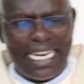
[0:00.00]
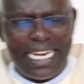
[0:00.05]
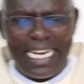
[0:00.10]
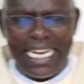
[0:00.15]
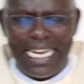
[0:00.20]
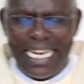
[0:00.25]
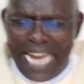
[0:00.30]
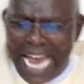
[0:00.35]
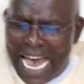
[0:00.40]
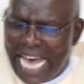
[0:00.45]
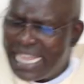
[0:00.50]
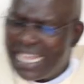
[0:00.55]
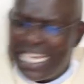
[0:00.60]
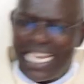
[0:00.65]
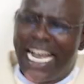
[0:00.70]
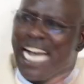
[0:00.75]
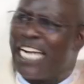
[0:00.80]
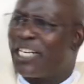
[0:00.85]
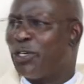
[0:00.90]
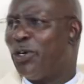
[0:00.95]

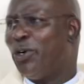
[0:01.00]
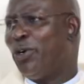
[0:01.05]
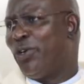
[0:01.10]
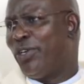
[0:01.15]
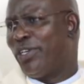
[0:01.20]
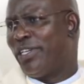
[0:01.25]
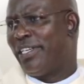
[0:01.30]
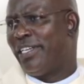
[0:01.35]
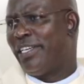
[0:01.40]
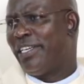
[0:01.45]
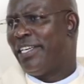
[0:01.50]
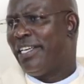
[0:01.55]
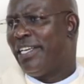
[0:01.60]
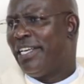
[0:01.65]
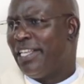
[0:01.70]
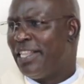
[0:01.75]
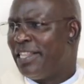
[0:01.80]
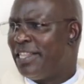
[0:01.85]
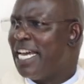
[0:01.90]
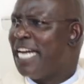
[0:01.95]
at all
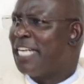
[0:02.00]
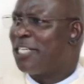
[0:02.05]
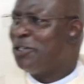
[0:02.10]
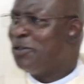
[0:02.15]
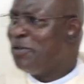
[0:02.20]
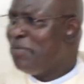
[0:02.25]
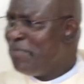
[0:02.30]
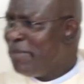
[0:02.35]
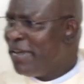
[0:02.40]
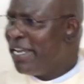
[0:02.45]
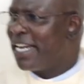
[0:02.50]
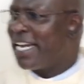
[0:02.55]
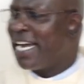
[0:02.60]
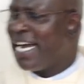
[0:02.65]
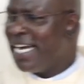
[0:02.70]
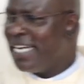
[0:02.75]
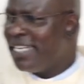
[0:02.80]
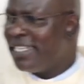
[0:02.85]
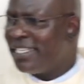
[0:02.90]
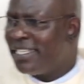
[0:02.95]
that will make
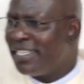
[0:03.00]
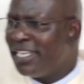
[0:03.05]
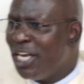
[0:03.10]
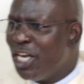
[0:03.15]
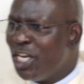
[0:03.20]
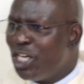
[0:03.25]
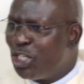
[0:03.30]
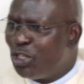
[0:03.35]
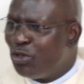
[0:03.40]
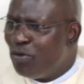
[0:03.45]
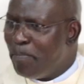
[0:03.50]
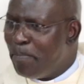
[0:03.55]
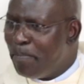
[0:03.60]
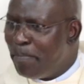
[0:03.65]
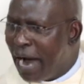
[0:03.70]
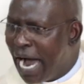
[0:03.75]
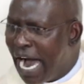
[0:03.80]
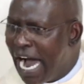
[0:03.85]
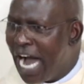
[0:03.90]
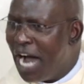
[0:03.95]
us to
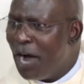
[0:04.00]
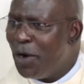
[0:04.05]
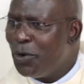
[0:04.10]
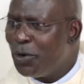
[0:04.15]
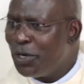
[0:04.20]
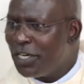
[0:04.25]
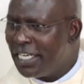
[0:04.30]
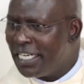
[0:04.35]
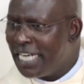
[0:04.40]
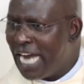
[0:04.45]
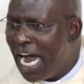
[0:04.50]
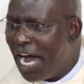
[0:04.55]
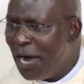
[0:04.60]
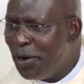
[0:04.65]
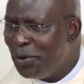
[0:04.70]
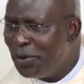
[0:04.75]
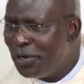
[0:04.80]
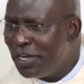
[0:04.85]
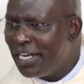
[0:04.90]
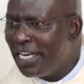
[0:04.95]
bow
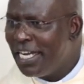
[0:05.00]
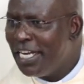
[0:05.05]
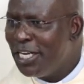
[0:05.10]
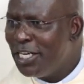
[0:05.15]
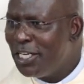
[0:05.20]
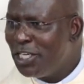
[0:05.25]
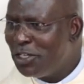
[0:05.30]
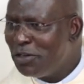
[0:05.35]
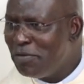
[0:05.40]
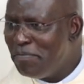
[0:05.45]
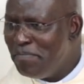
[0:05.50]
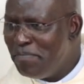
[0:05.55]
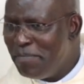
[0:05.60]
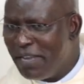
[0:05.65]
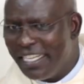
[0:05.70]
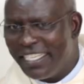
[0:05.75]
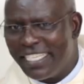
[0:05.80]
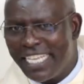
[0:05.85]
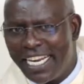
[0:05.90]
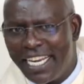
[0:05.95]
down to
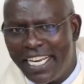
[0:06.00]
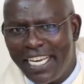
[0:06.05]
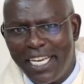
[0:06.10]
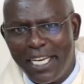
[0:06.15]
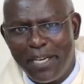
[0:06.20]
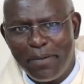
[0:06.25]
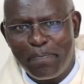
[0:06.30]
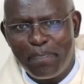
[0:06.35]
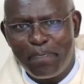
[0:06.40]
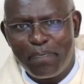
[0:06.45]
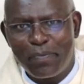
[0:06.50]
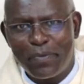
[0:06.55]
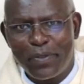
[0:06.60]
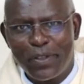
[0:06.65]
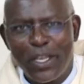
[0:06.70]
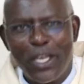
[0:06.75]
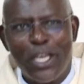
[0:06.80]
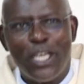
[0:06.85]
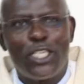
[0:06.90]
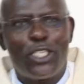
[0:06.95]
misery,
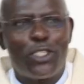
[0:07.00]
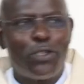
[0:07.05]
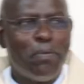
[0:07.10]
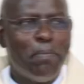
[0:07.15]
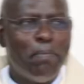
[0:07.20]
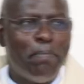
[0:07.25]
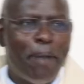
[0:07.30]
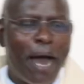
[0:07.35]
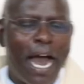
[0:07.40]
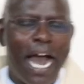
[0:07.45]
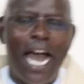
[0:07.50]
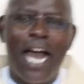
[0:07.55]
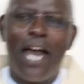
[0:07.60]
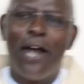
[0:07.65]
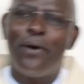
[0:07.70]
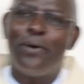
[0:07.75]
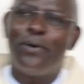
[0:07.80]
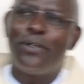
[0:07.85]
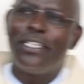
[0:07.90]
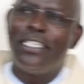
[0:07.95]
to
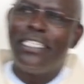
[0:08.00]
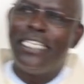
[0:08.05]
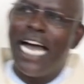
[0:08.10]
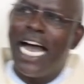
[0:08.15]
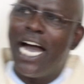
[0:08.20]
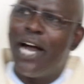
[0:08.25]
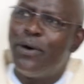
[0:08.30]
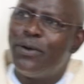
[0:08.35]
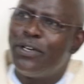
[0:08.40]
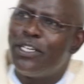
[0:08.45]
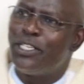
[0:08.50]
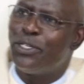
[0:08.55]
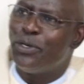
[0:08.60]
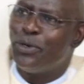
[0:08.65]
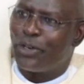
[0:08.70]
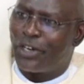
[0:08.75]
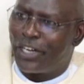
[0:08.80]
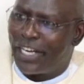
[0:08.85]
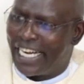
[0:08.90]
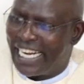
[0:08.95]
bow down
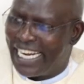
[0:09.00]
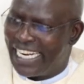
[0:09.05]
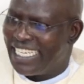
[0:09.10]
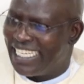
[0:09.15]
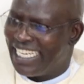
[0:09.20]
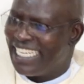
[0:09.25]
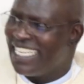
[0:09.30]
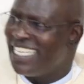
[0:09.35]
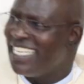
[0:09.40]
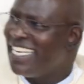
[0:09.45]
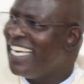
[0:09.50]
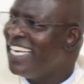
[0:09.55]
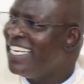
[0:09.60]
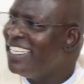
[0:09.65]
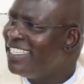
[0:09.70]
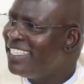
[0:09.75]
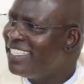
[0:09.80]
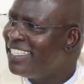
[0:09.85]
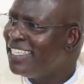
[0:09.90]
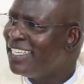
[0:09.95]
to
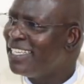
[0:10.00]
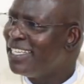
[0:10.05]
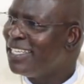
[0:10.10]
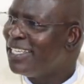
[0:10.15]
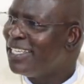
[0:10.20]
wretchedness,